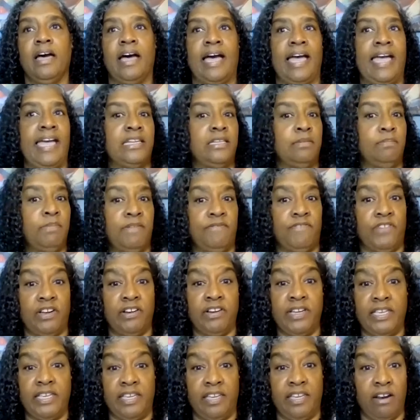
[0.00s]
I had to be
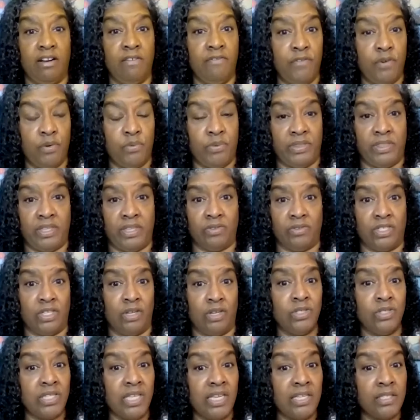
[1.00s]
very careful with those.
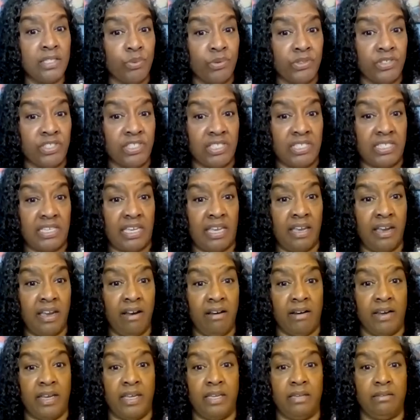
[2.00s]
Those things were
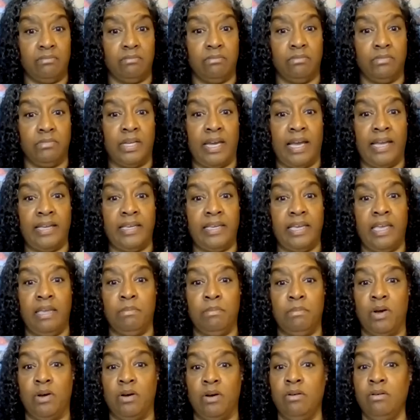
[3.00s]
scary. When I
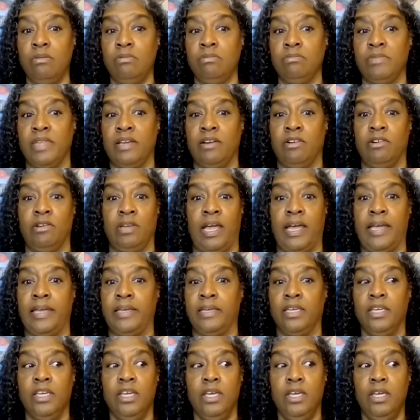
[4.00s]
came home, they were
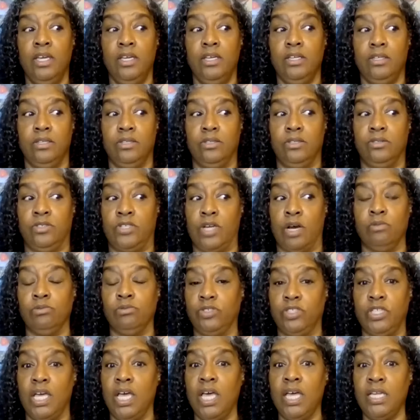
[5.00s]
like,
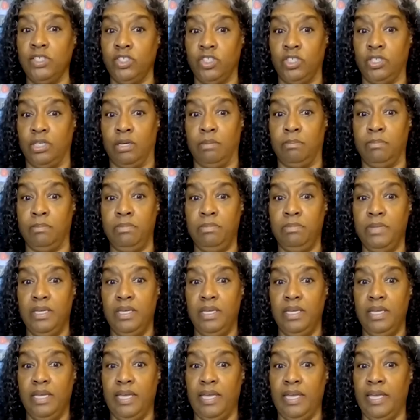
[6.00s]
don't touch them.
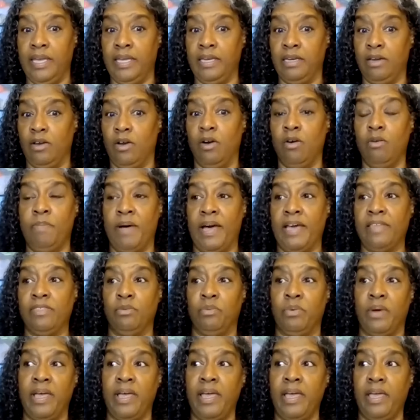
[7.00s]
And oh, by
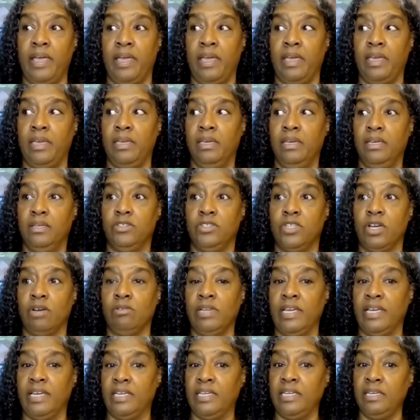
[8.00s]
the way,
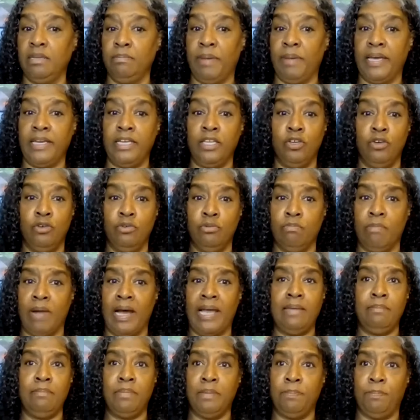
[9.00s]
don't let anybody who
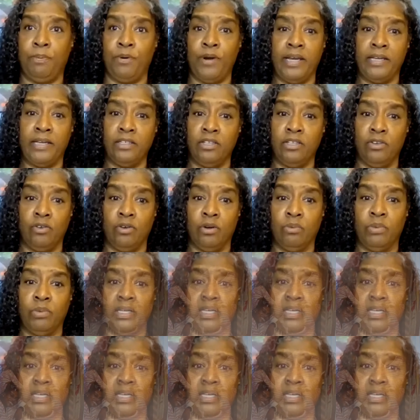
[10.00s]
might be pregnant or